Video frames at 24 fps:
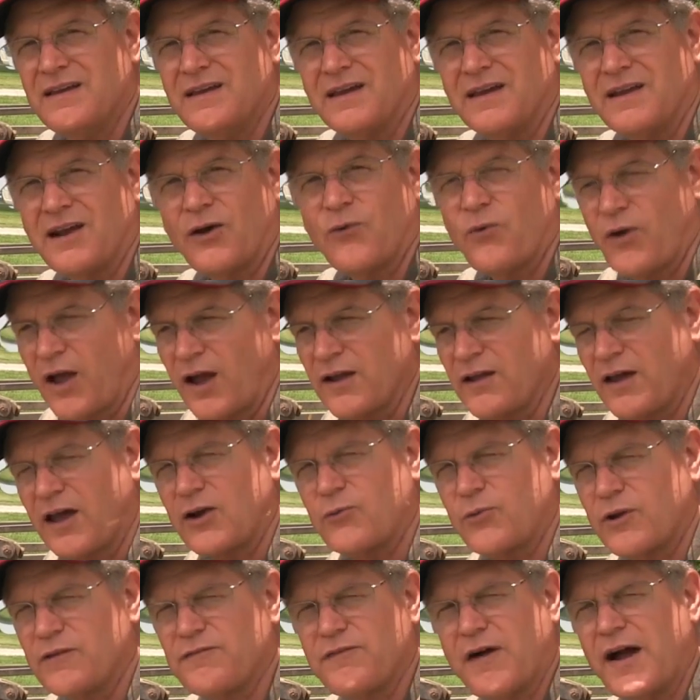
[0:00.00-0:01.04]
and I got to
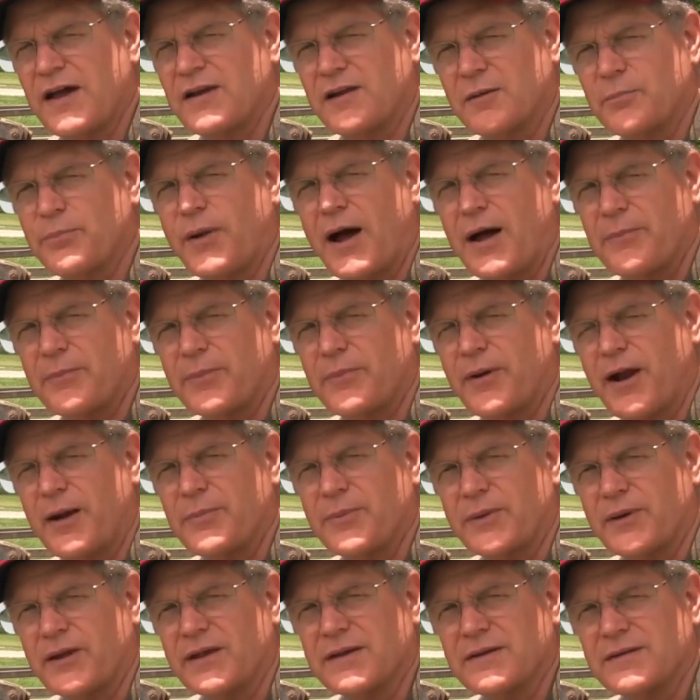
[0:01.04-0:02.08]
refine it
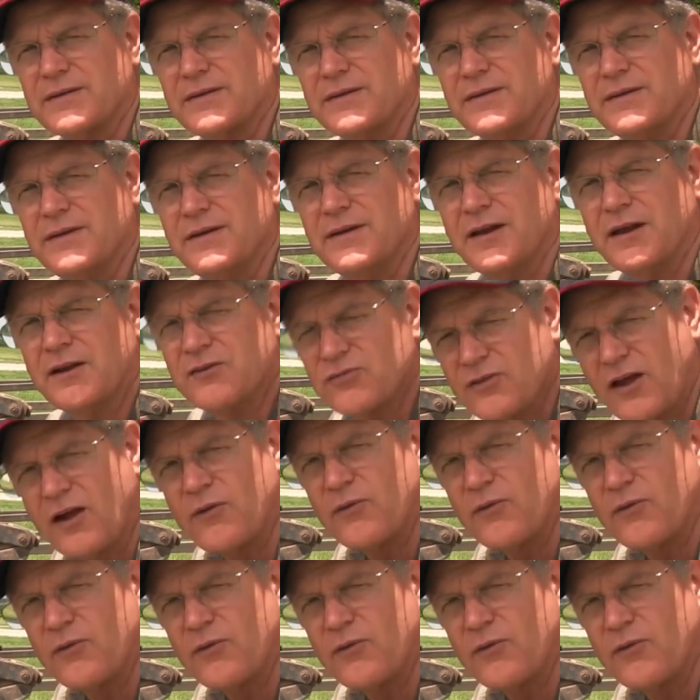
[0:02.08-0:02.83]
properly. And it's not